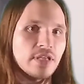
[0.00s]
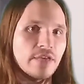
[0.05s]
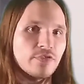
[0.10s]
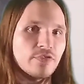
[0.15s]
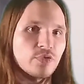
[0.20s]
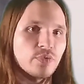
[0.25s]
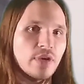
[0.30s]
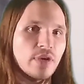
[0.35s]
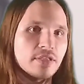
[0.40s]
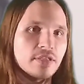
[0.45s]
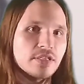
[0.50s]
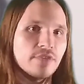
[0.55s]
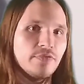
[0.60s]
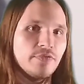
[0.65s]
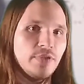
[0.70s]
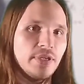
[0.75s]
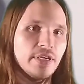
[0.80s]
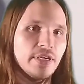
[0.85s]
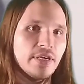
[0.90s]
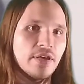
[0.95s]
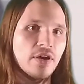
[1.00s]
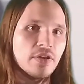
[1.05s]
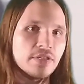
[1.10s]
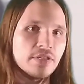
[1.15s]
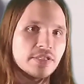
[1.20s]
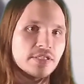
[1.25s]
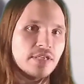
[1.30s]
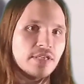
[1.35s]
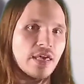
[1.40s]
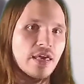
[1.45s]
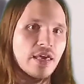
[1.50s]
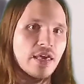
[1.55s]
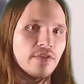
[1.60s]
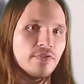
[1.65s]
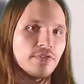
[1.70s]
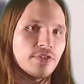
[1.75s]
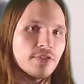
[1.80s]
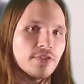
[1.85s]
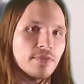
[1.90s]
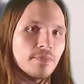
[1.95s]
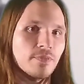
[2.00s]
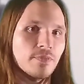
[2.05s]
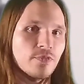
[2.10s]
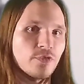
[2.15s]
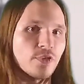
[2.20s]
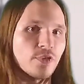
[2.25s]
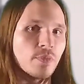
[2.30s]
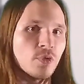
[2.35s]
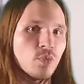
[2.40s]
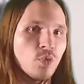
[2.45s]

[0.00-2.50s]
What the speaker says: left relatively unscathed from